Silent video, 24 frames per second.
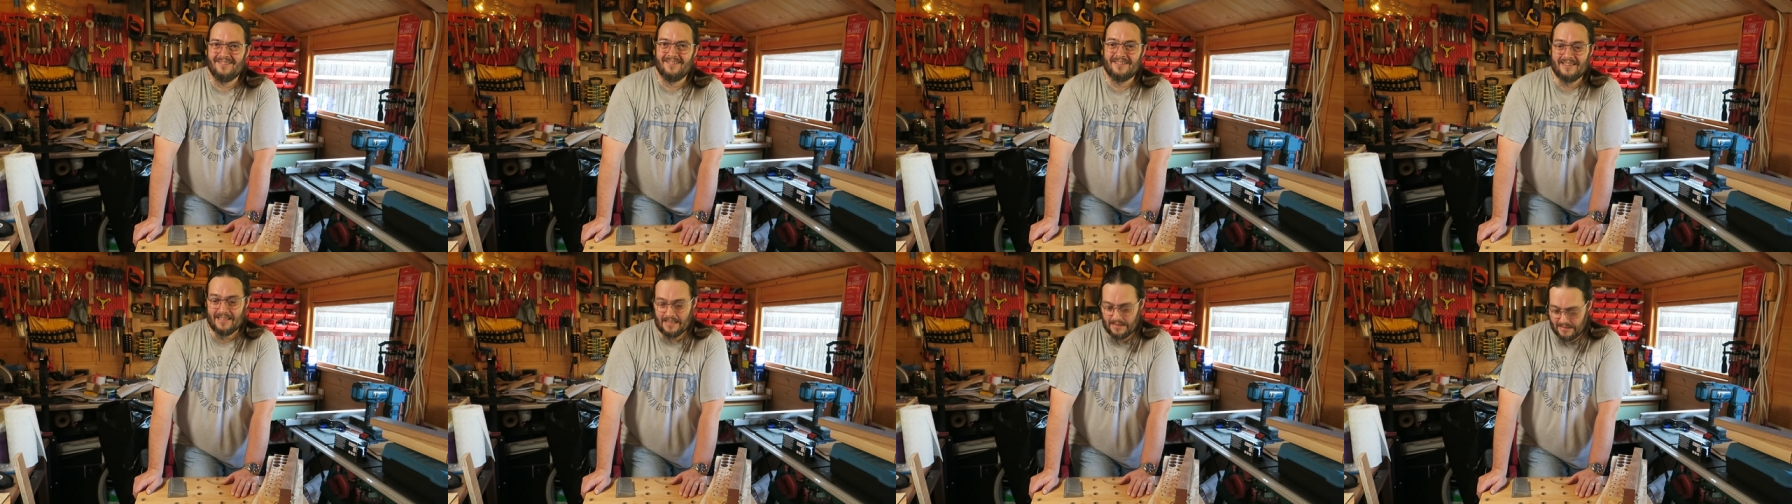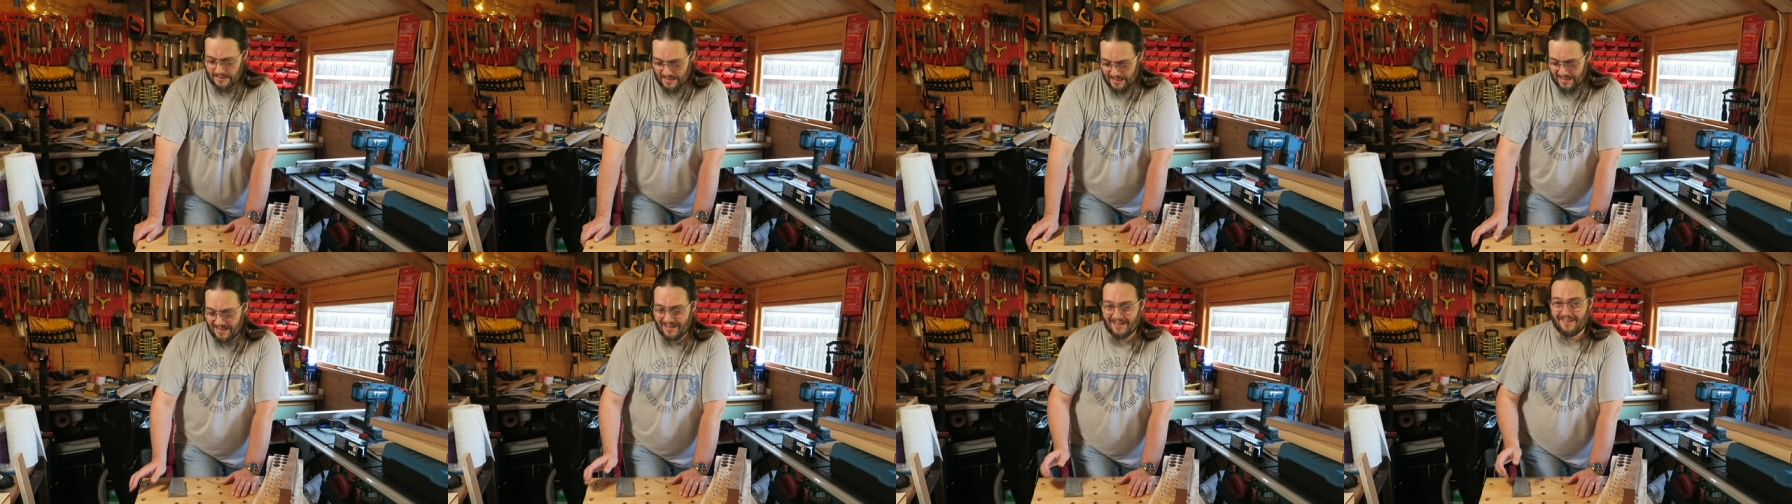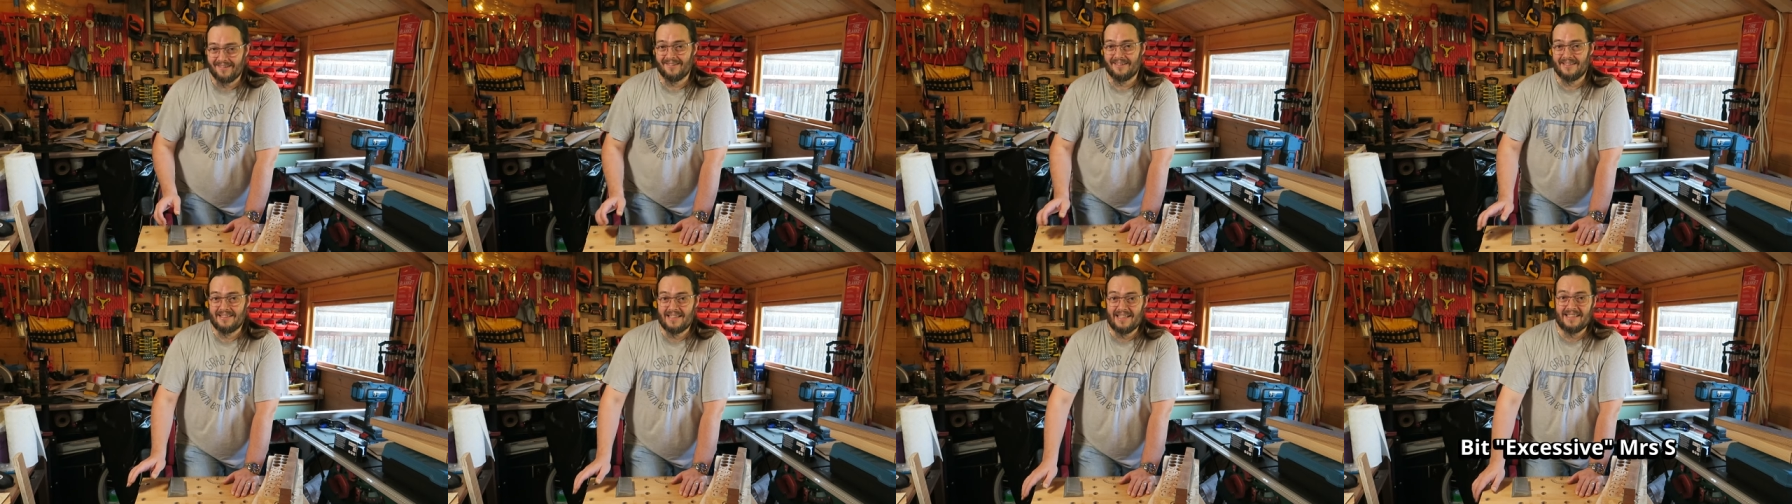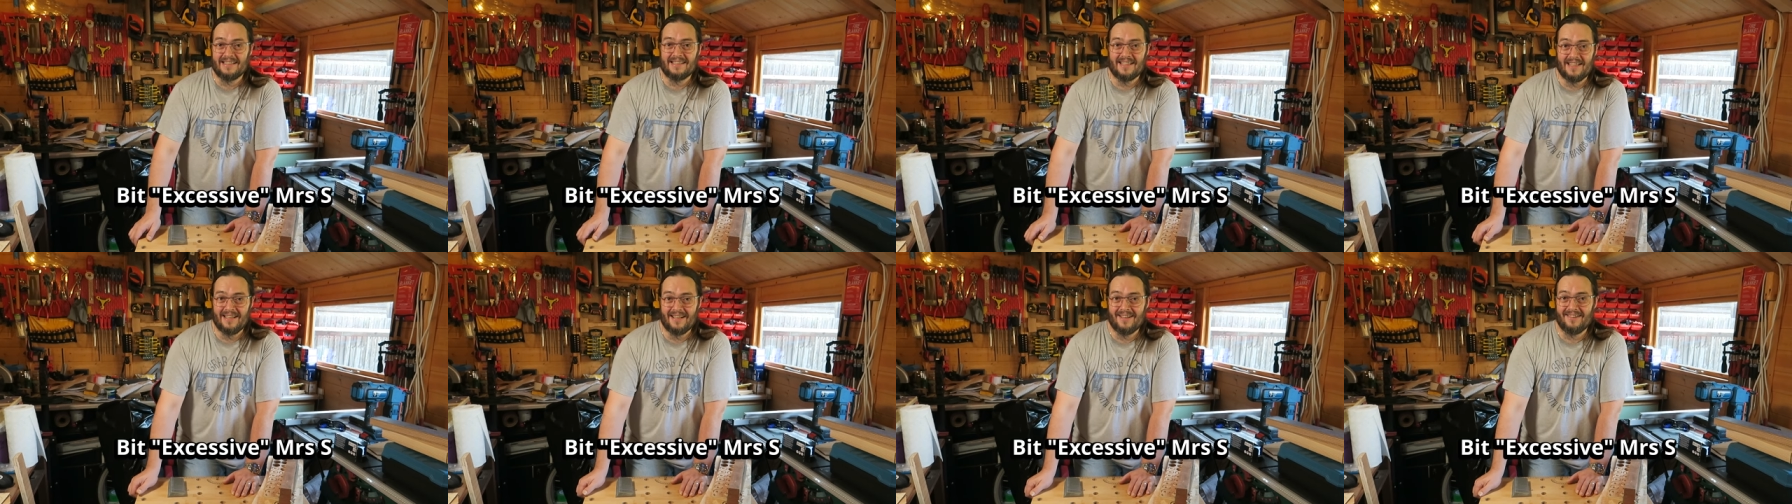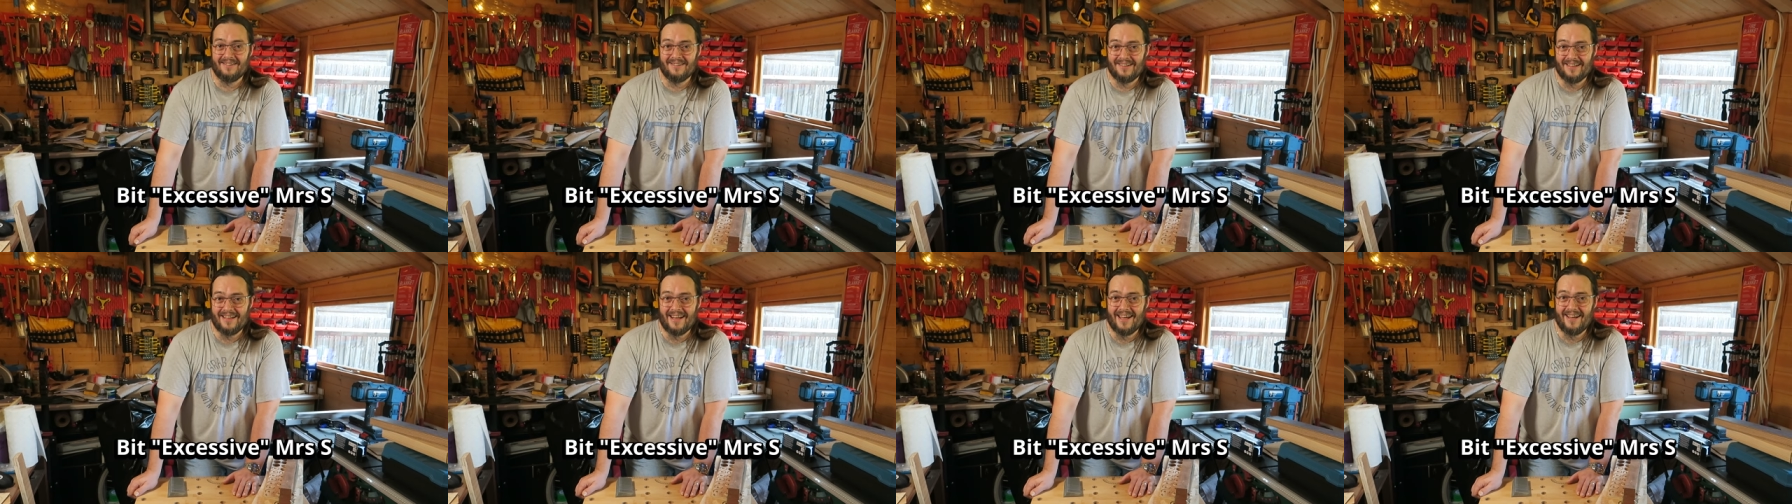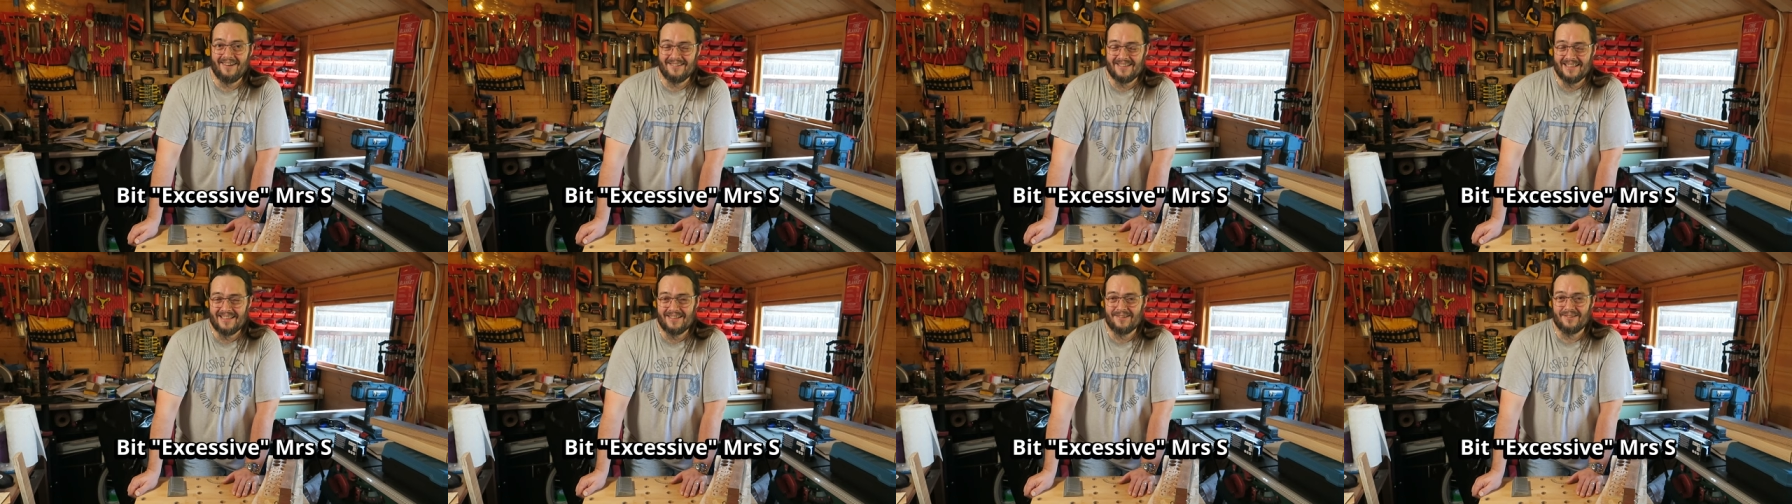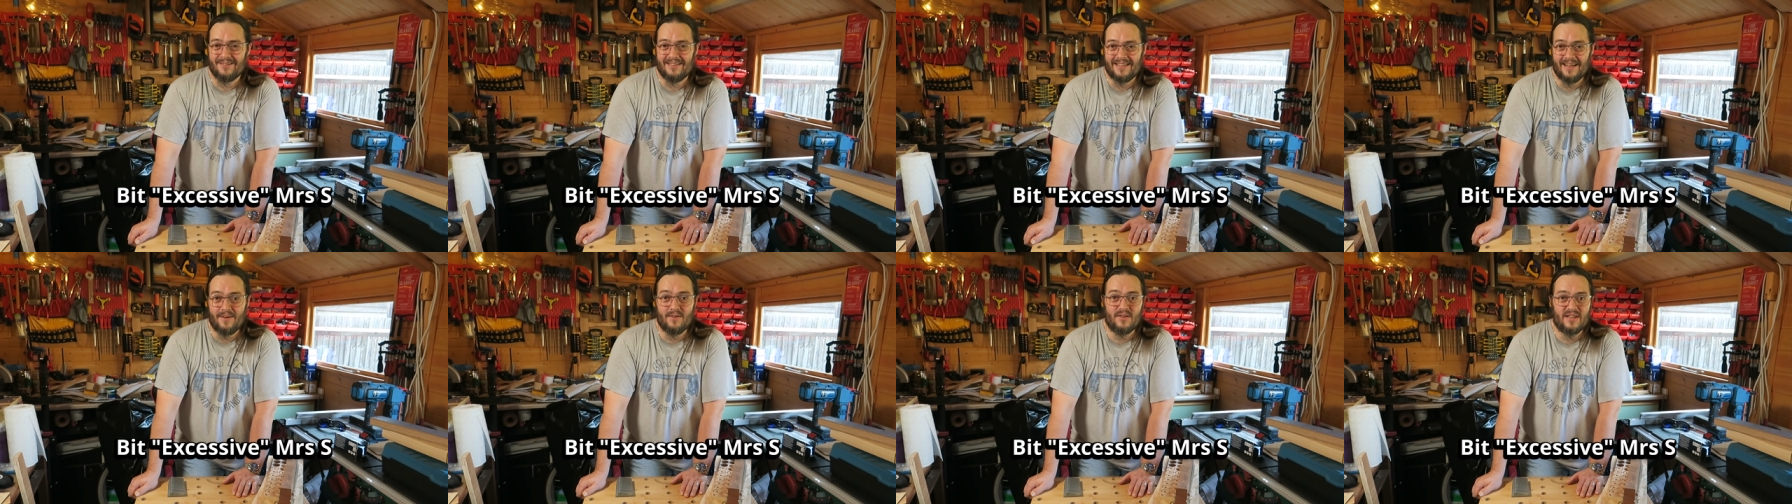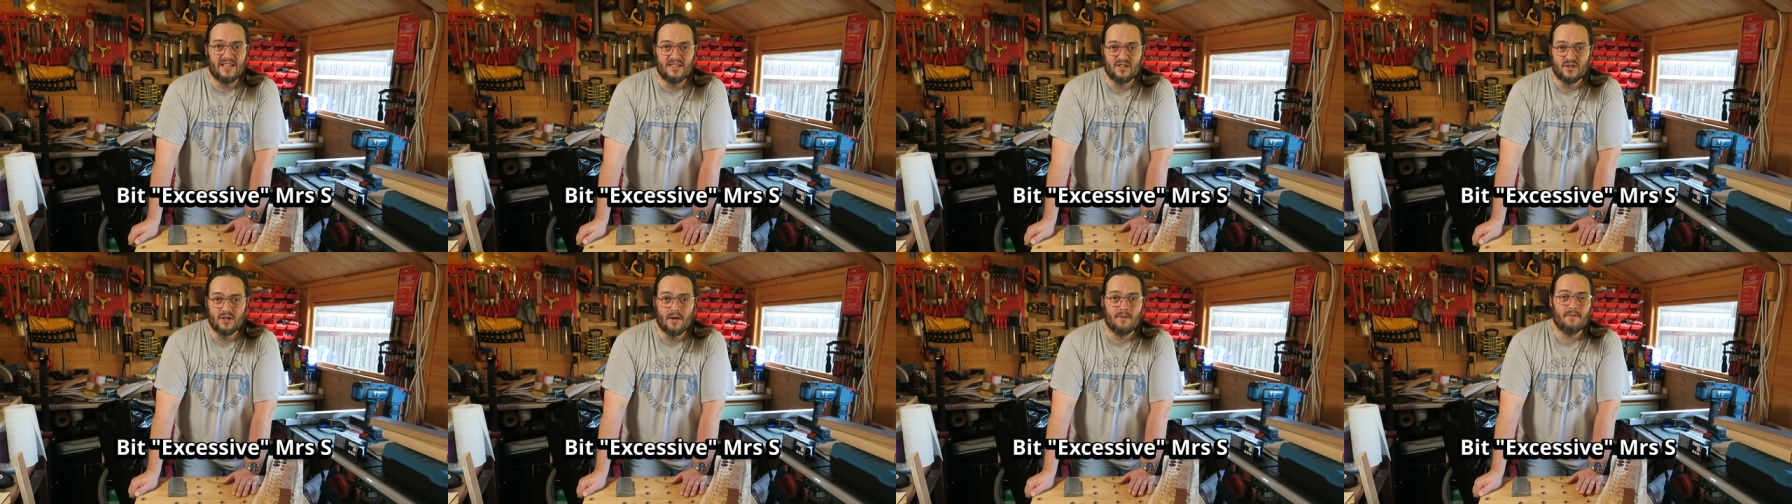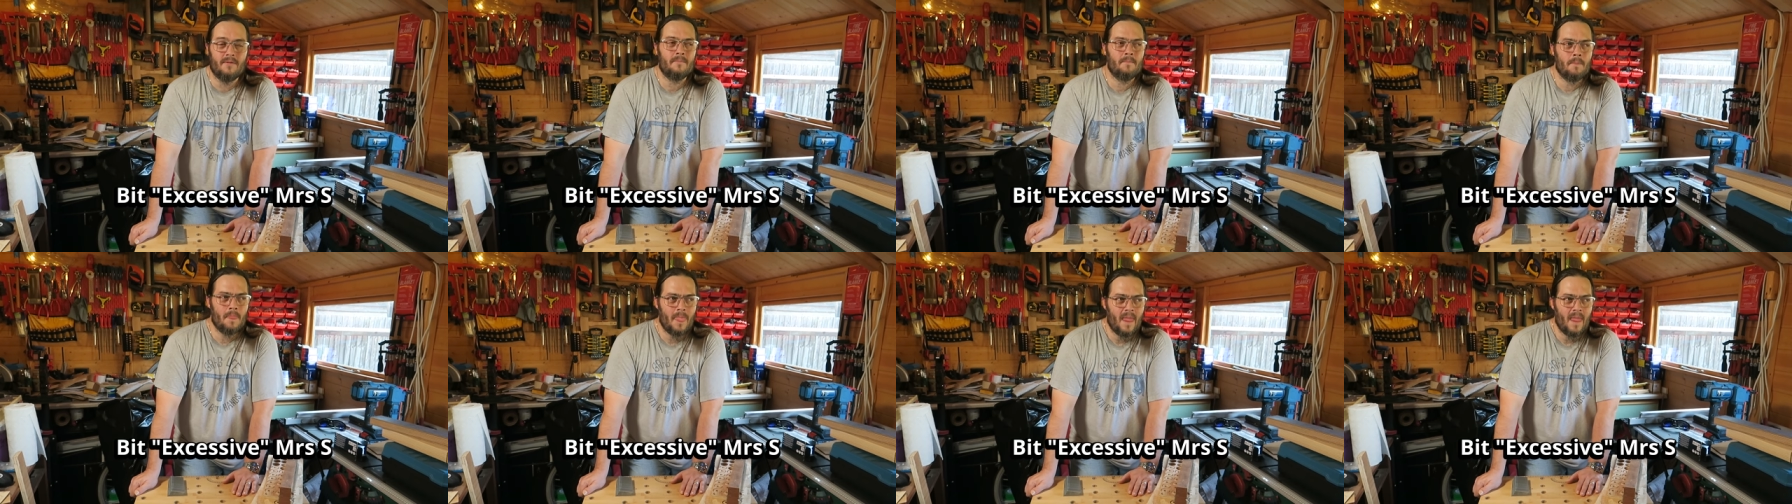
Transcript: 1,600 nails into a DVD shelf.